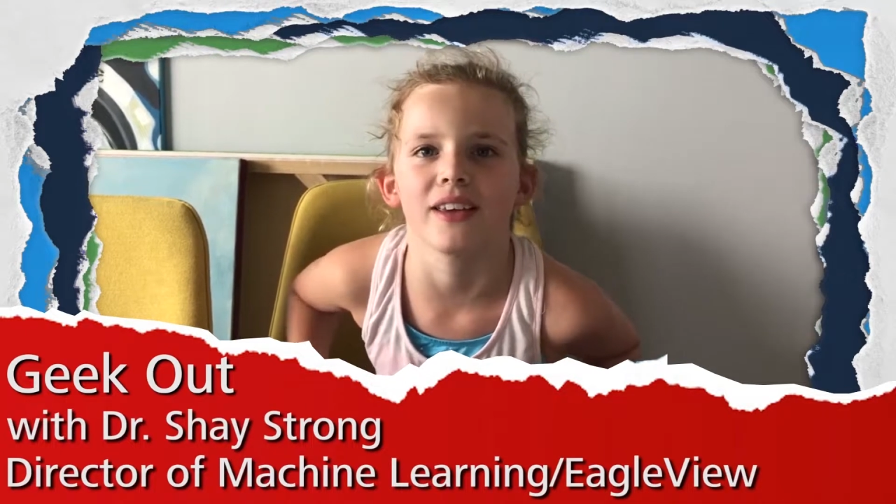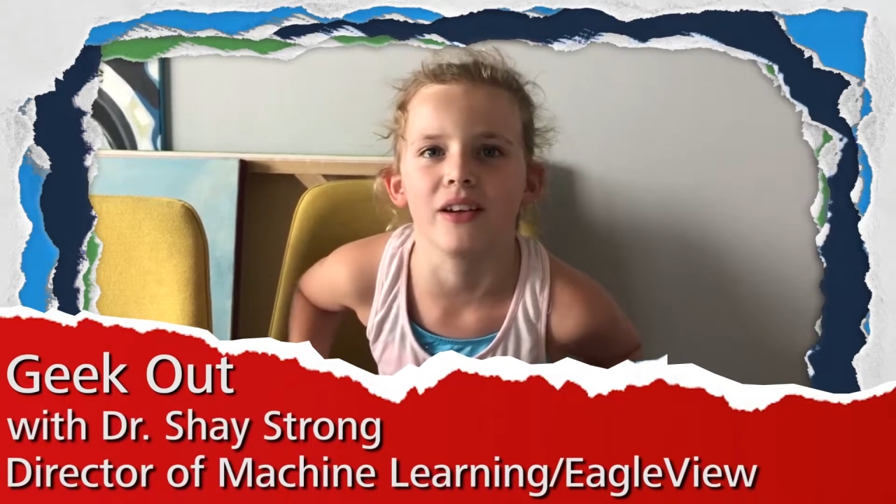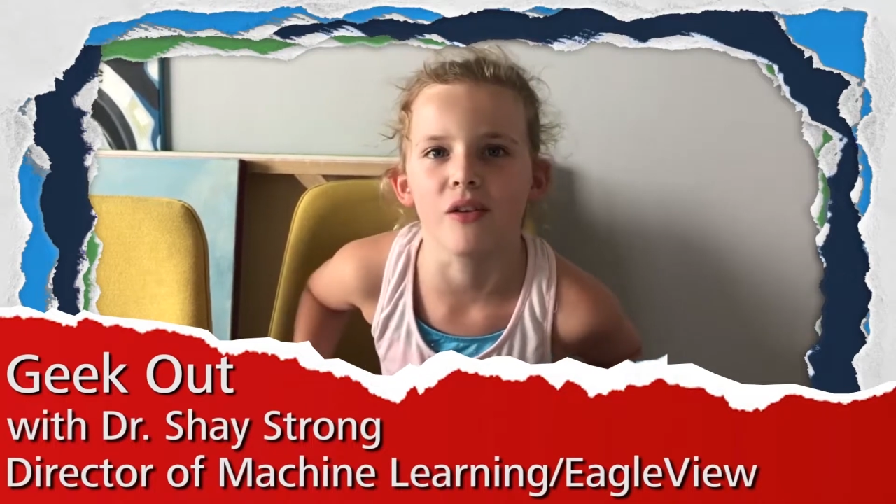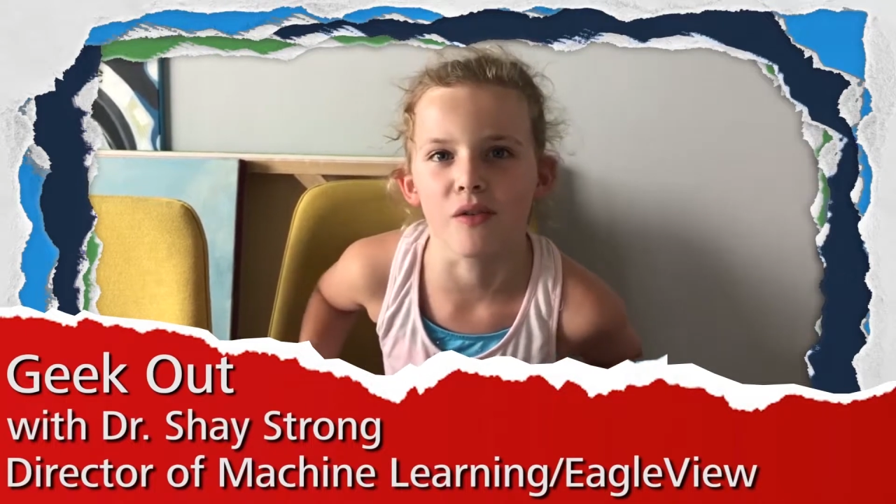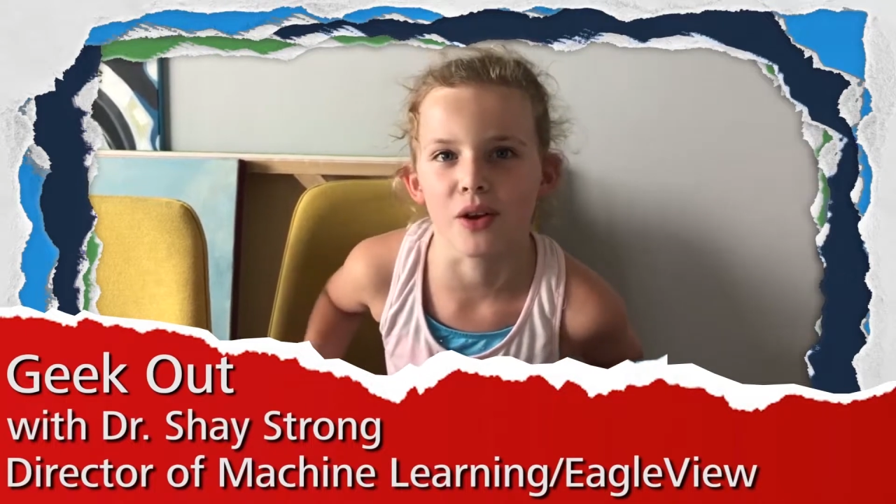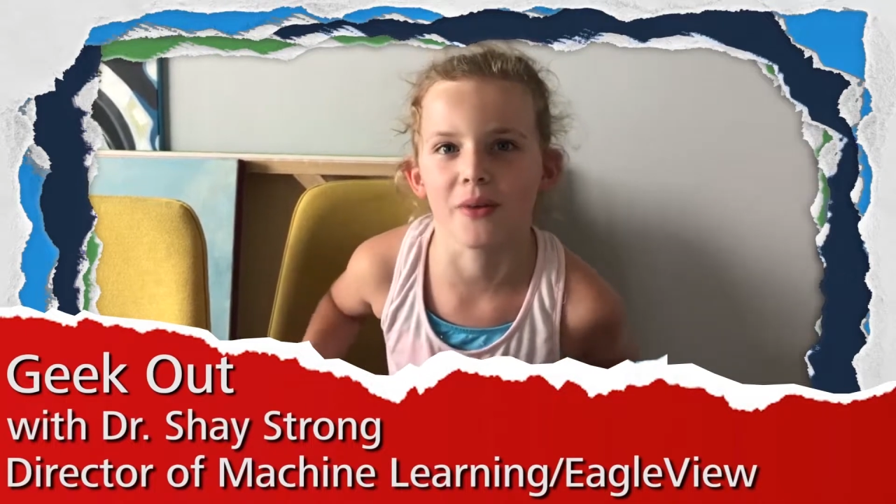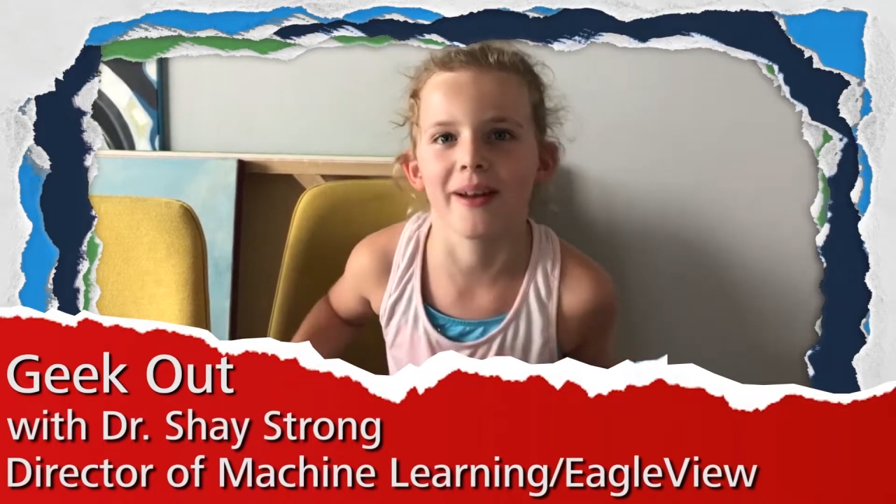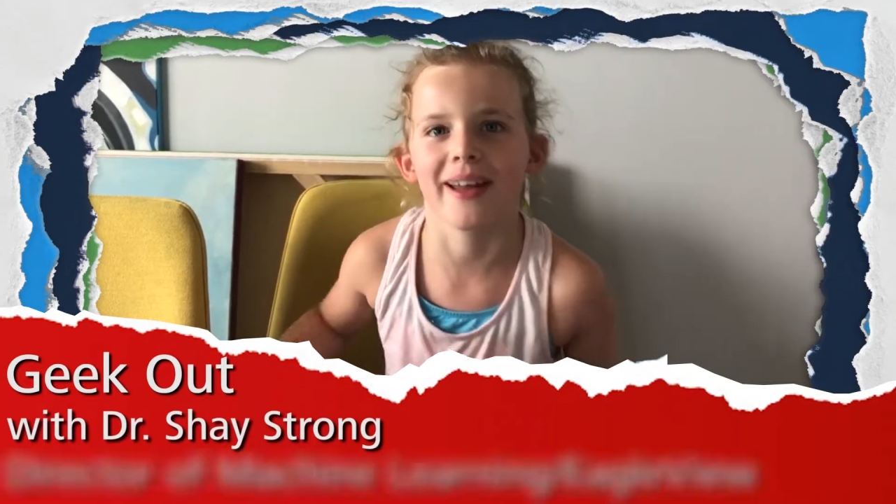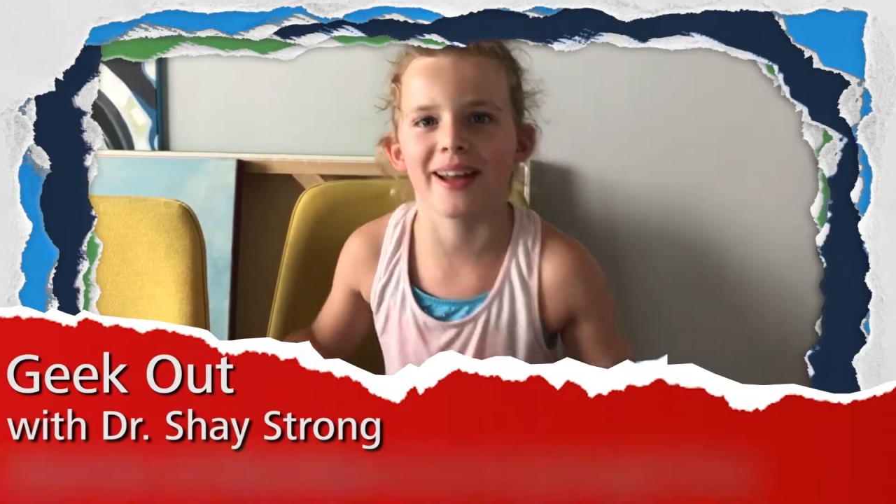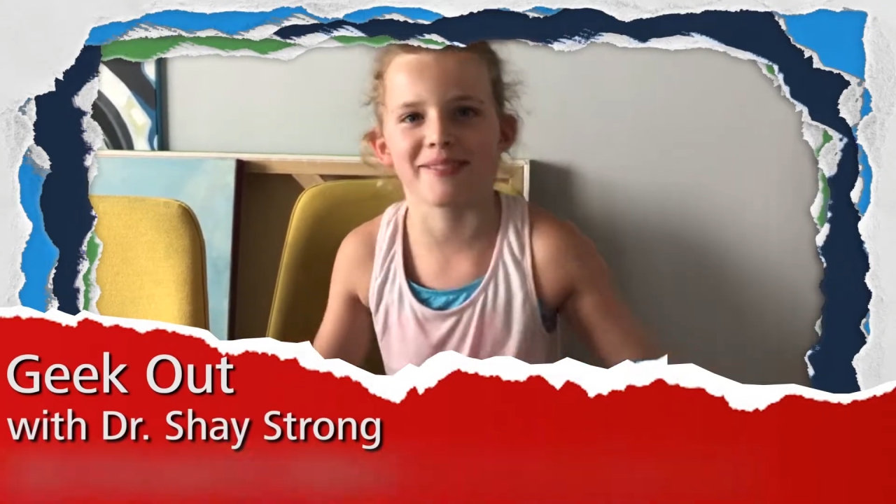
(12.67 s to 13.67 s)

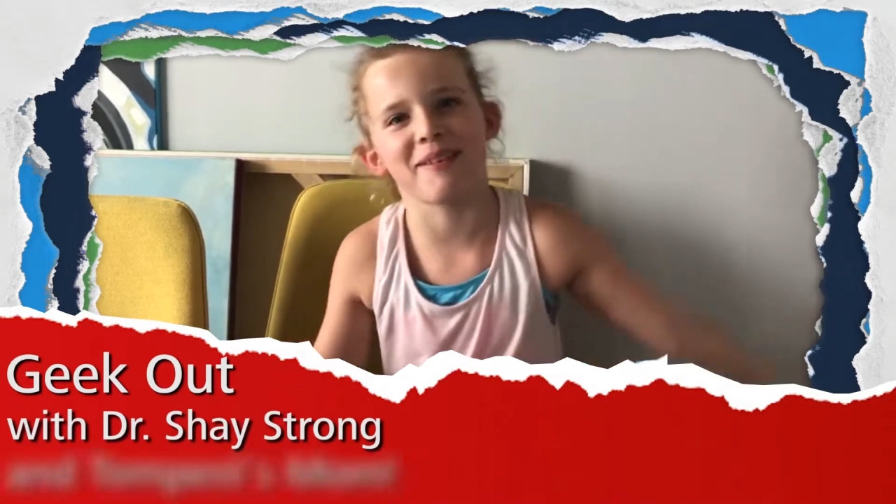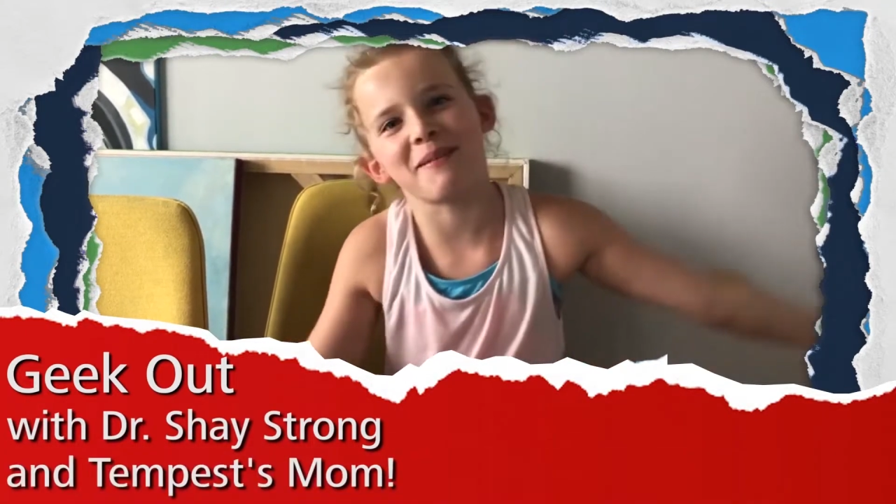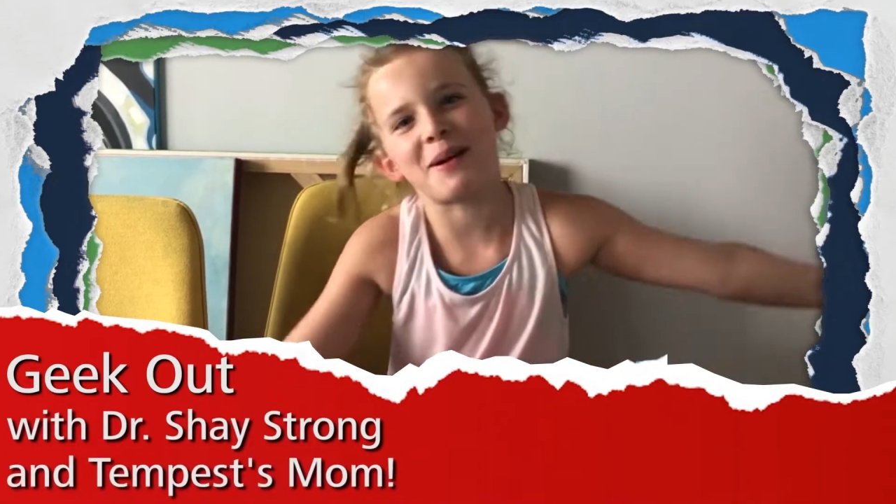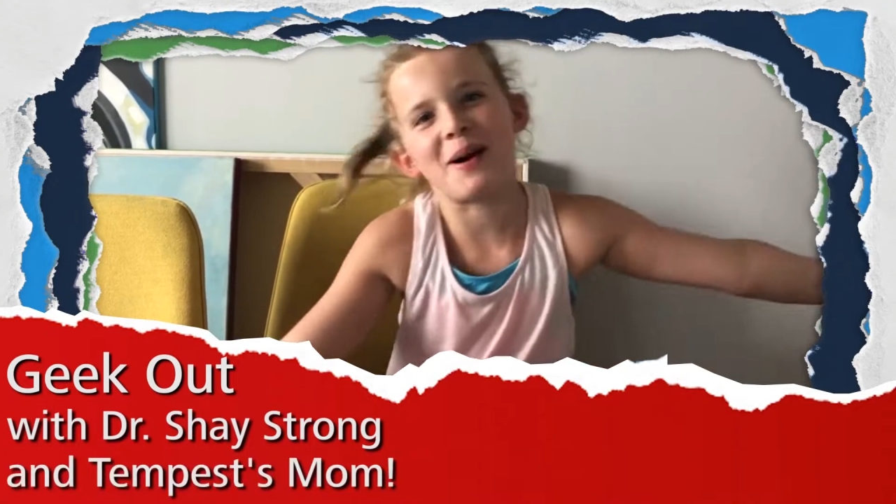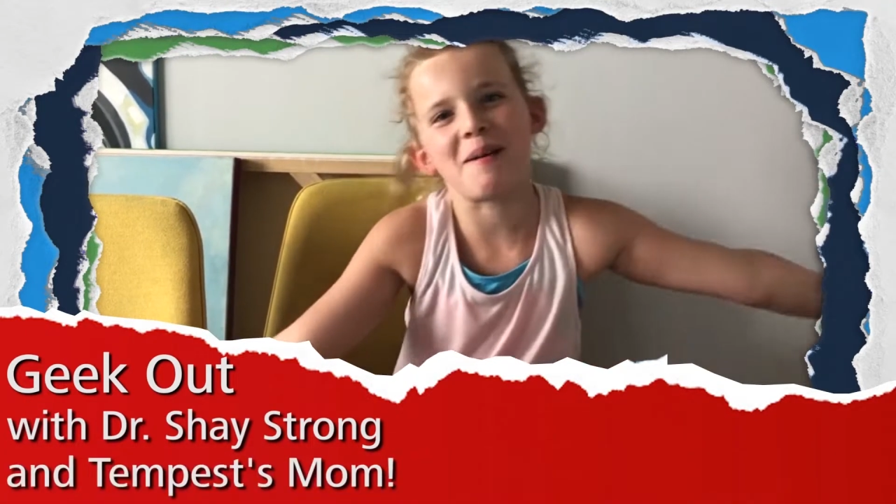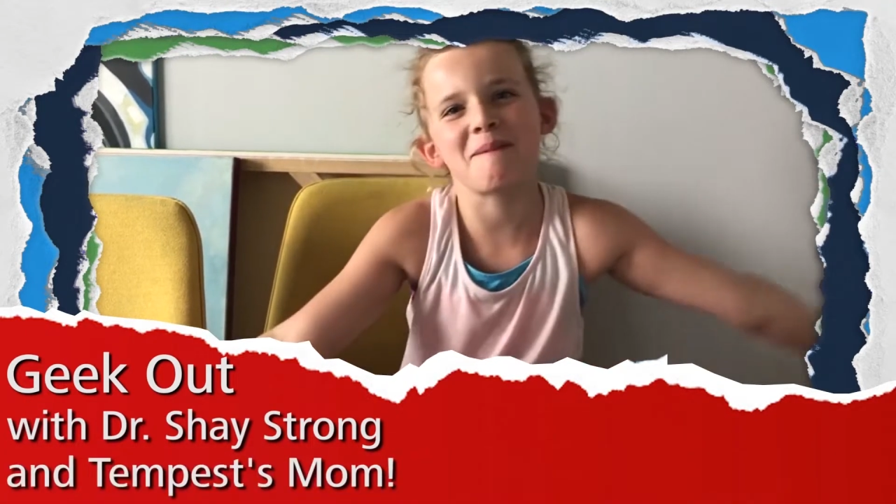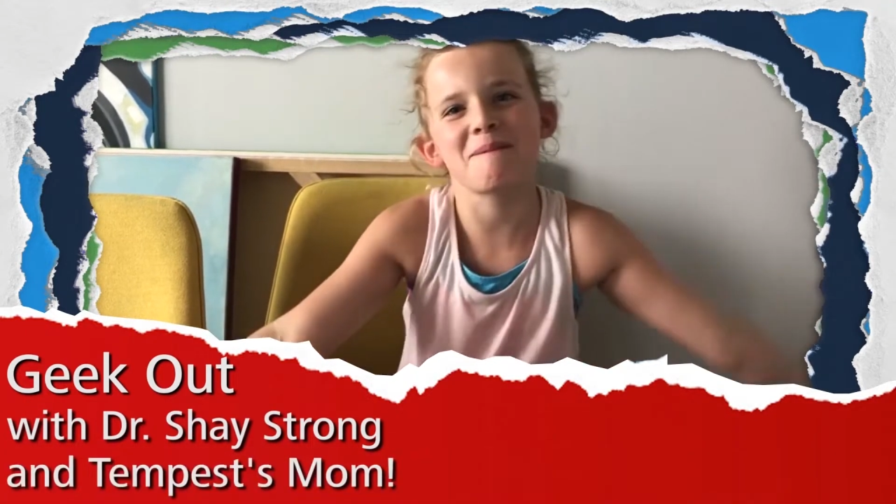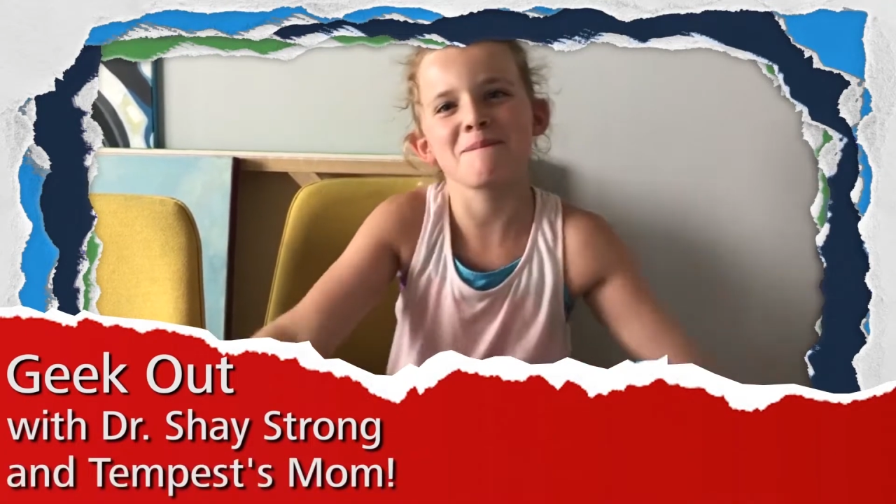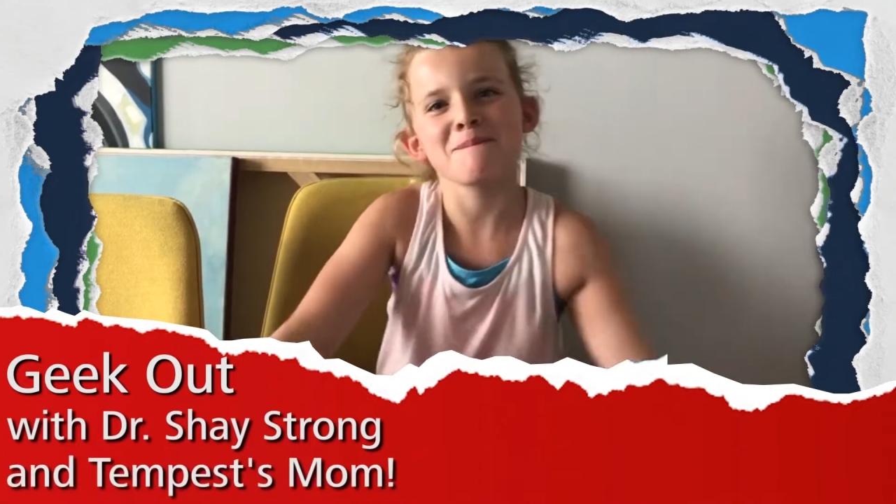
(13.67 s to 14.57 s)
Eagleview, and my mom.